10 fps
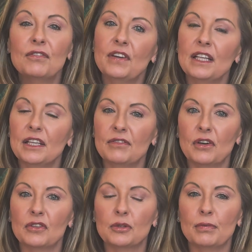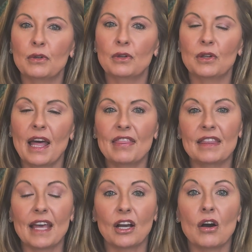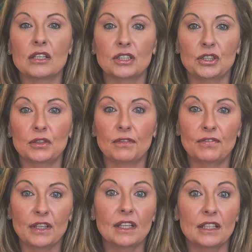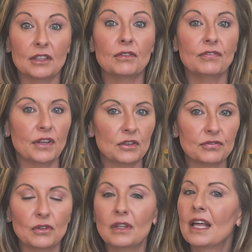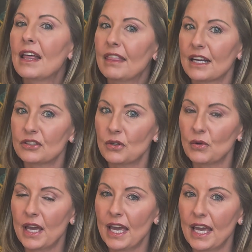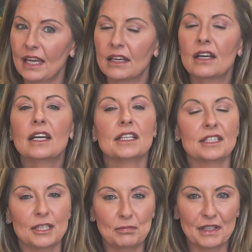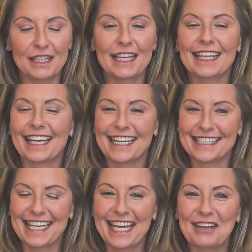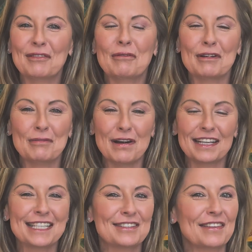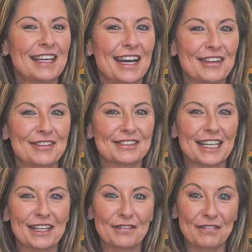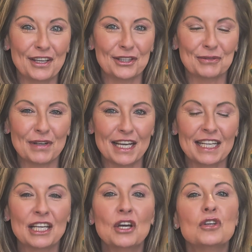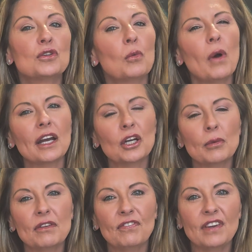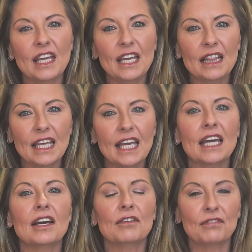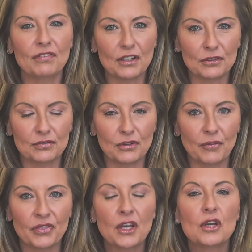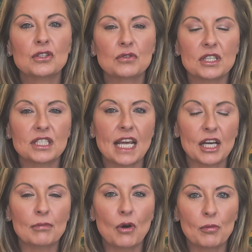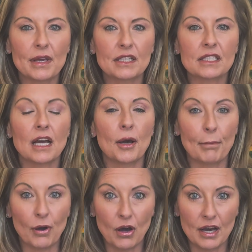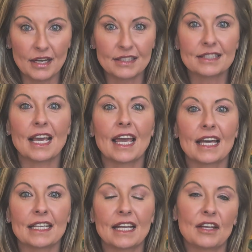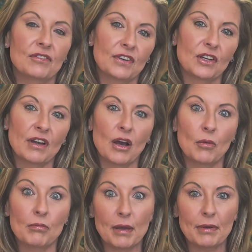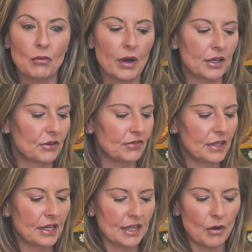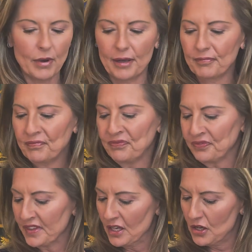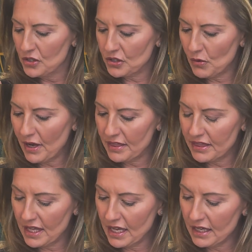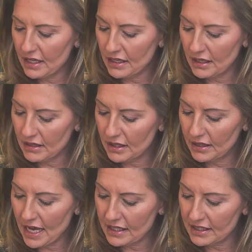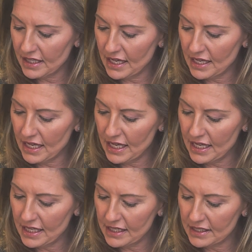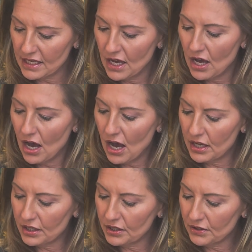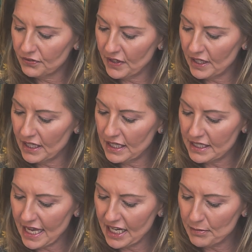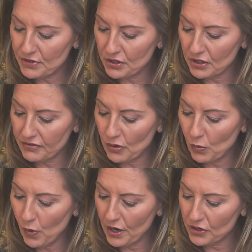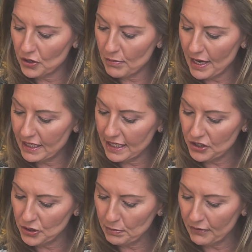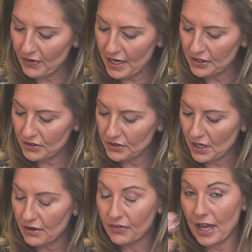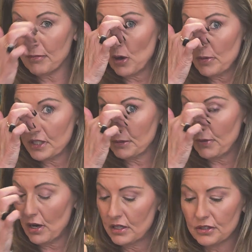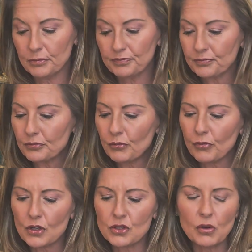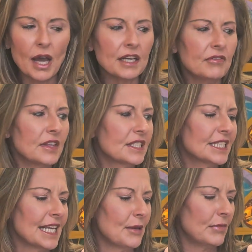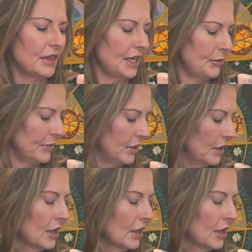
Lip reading: feeling vulnerable and then that causes you to feel a little fearful, that's okay. Because typically, like I say, what we want is on the other side of fear, right? So why are we feeling fearful? So just take a moment, pause, and figure out maybe why you're feeling that way. So I think the last thing is honor your feelings and observe where you may need to provide yourself a moment to pause. So kind of the same theme